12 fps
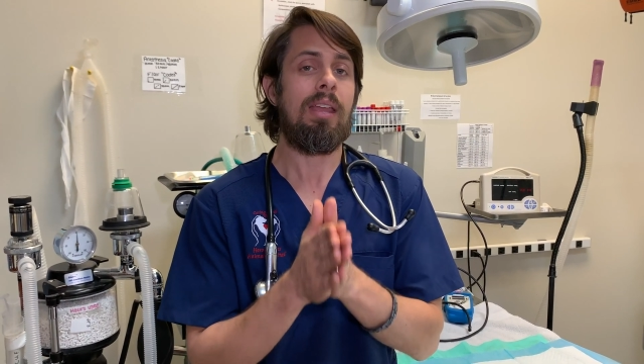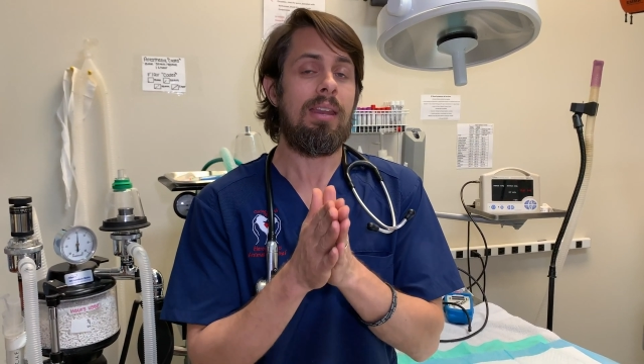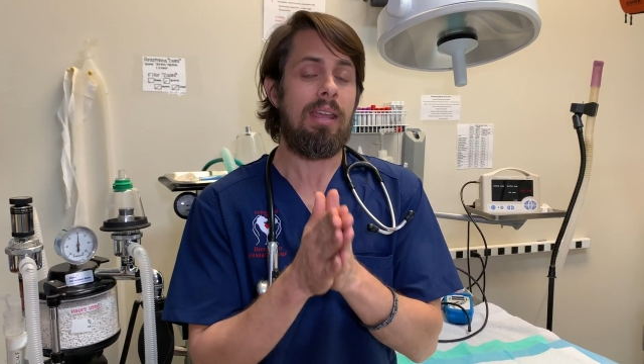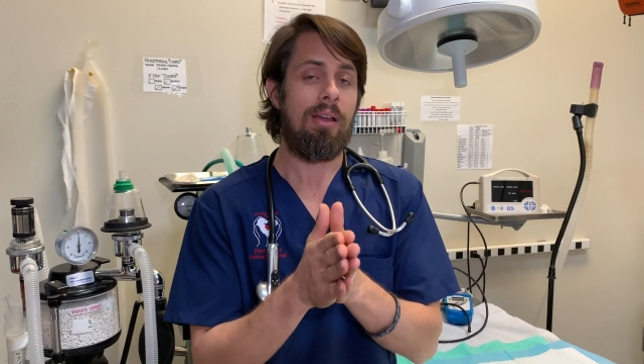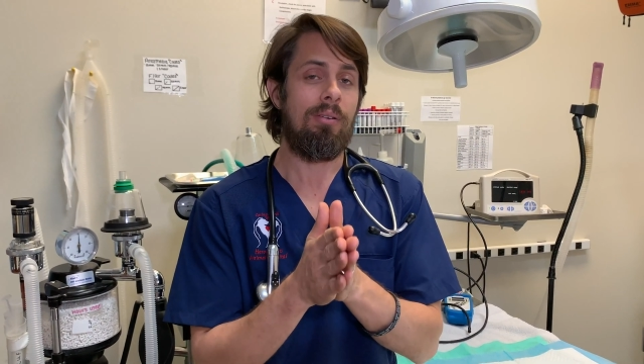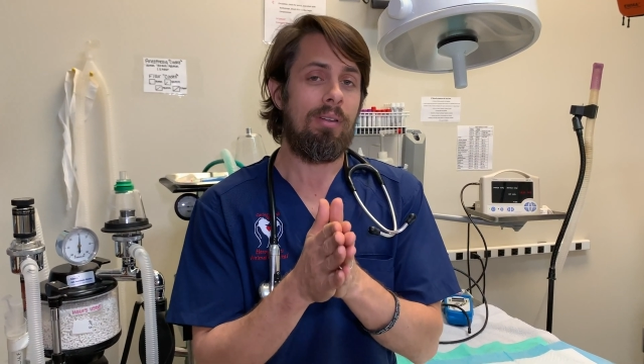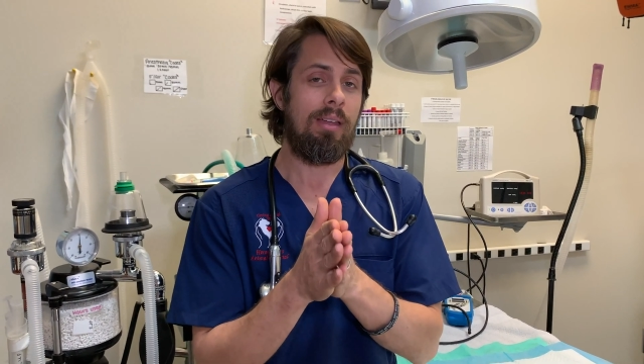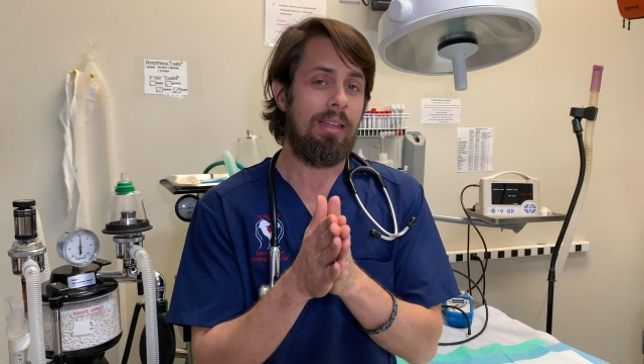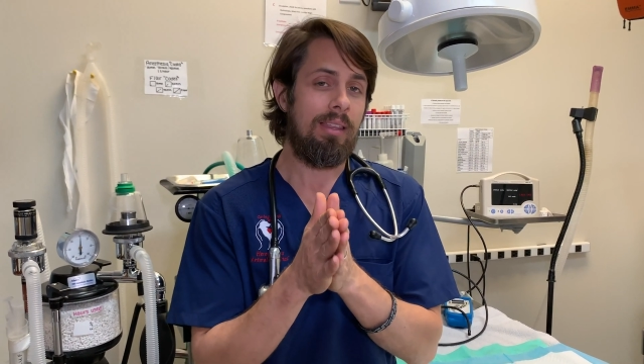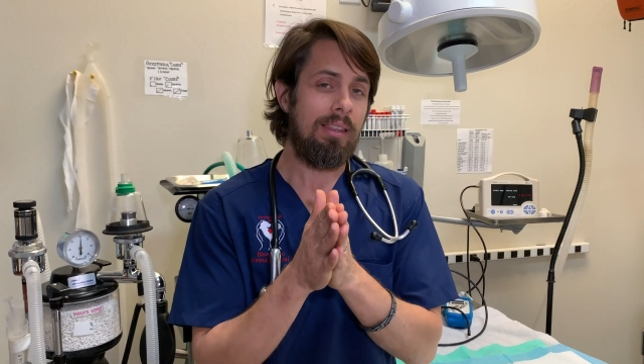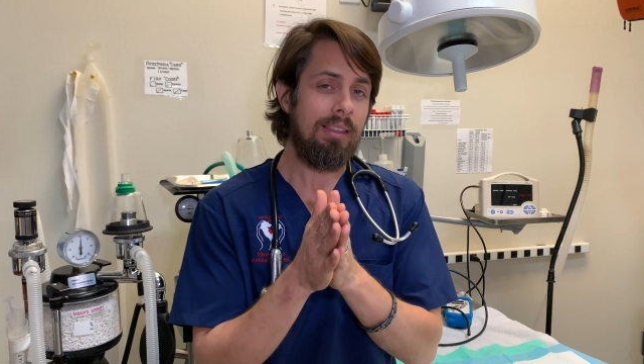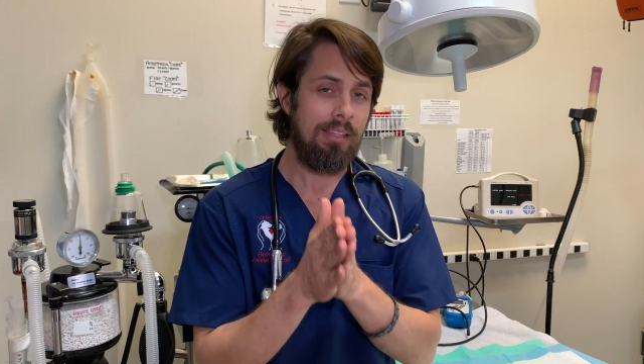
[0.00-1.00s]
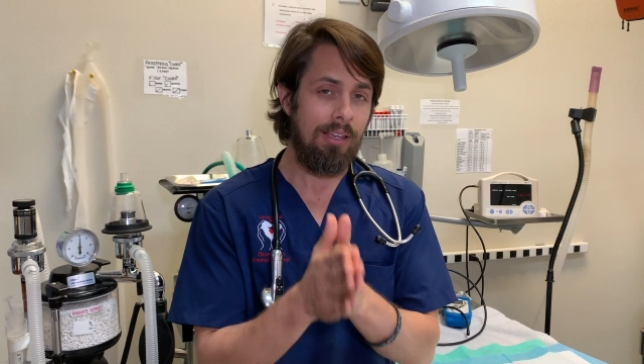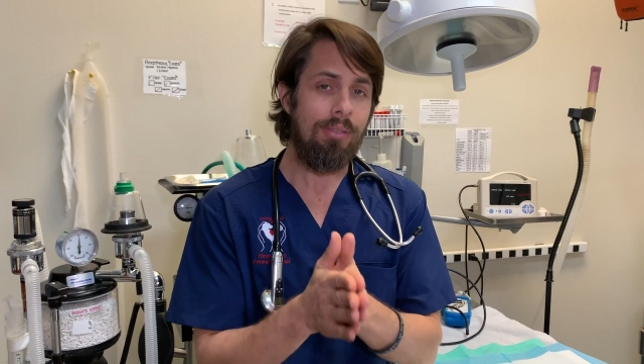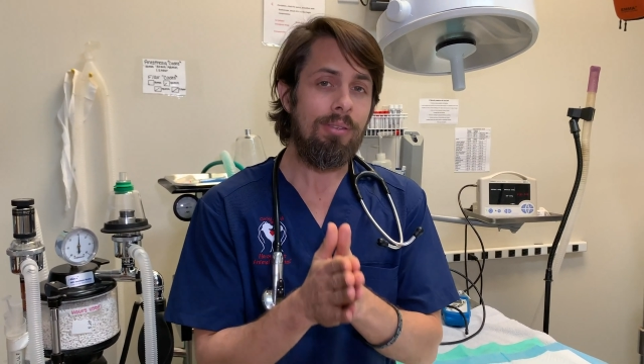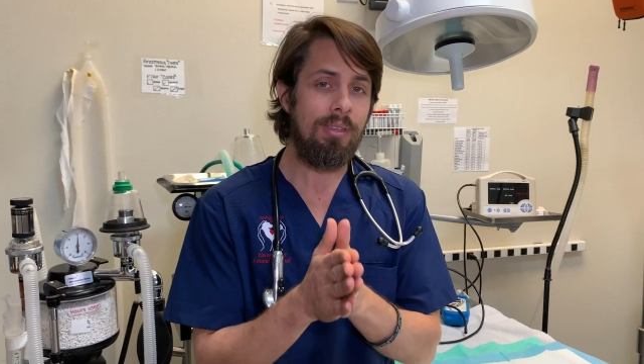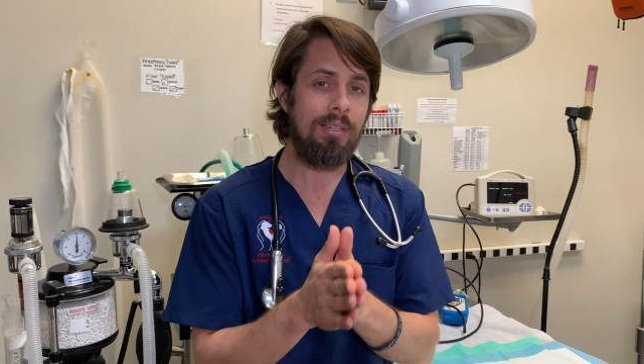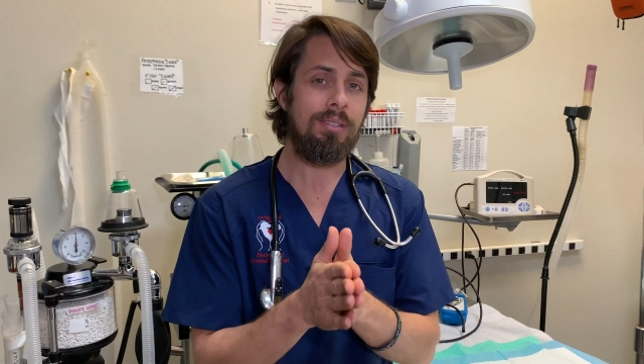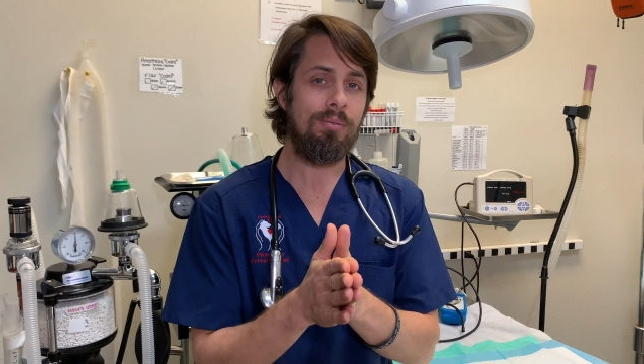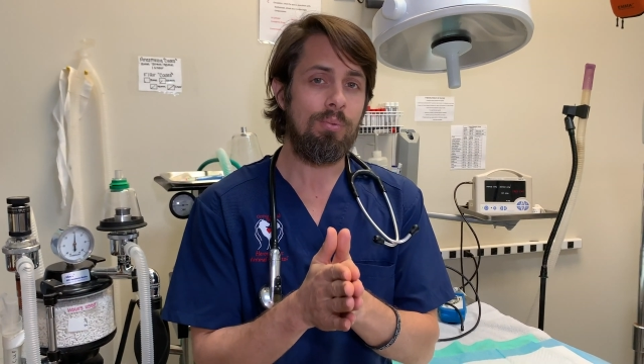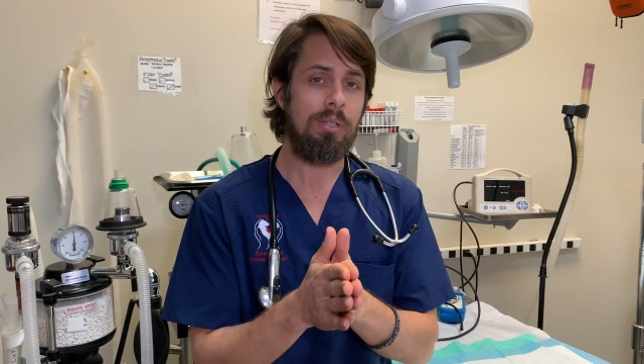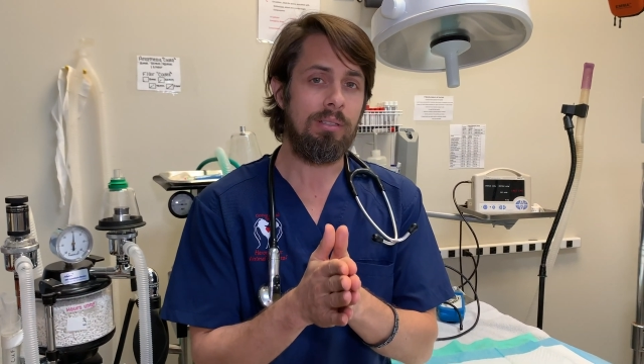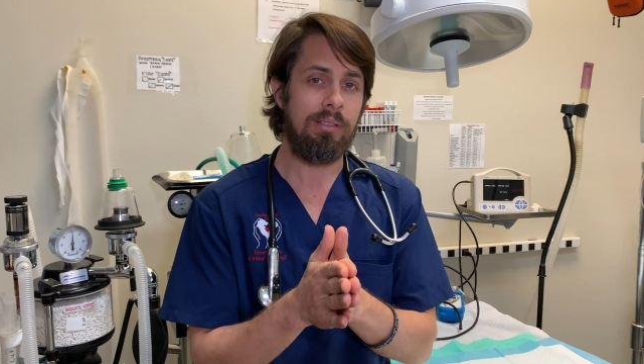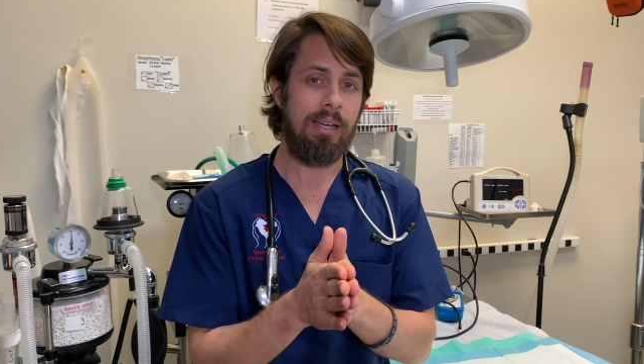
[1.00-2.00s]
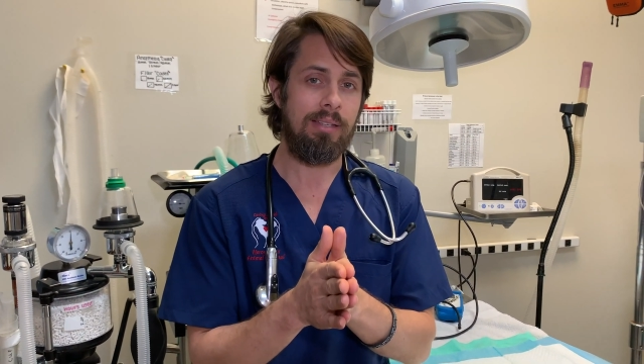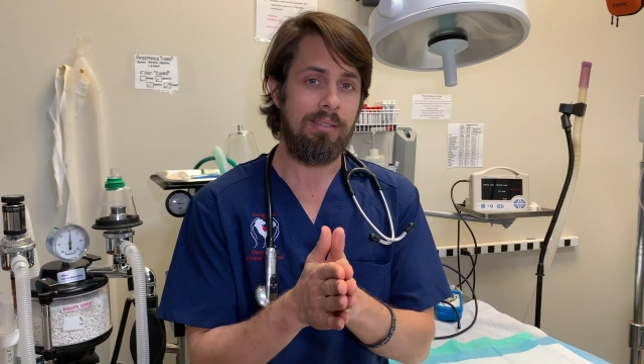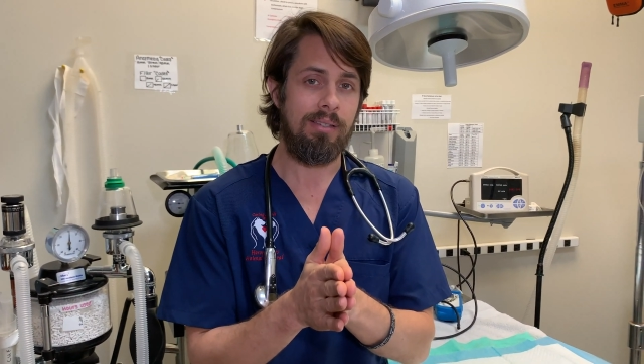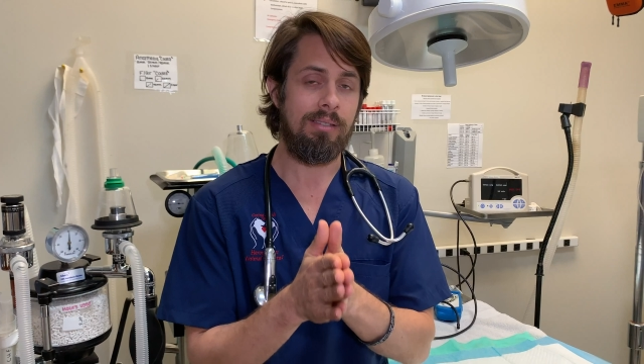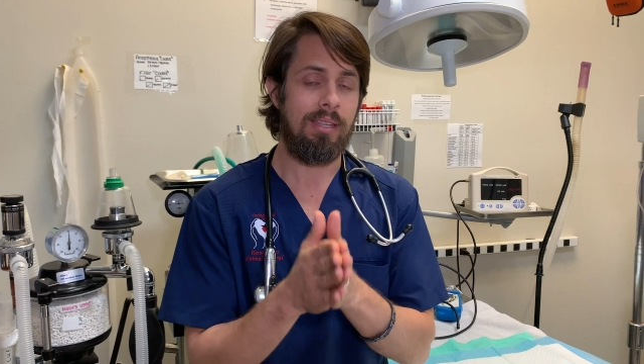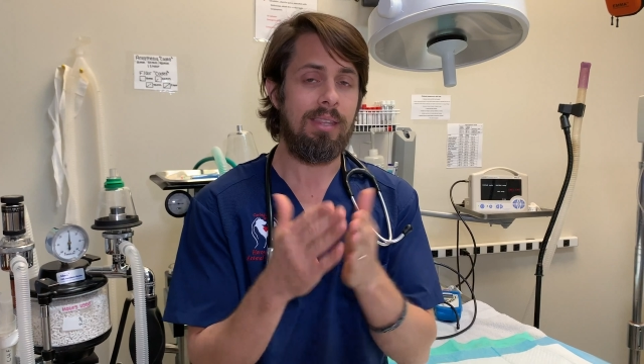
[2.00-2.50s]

Now, the other thing to realize is,